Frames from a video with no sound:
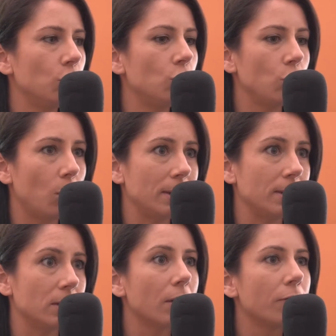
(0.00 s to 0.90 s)

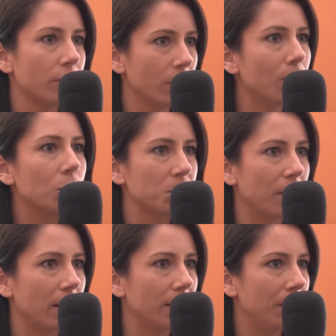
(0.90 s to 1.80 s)
choices for the most
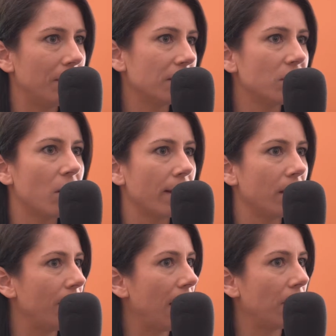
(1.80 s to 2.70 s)
part. I'm not talking
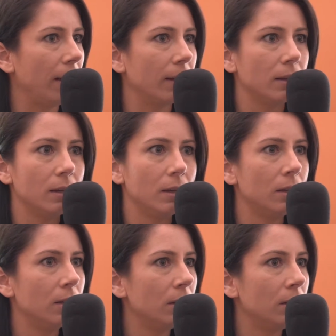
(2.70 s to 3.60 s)
about like
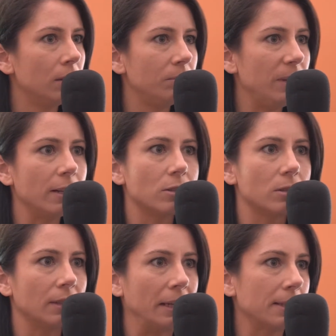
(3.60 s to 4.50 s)
being
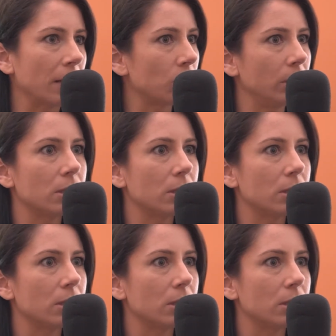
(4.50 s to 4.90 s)
like sexually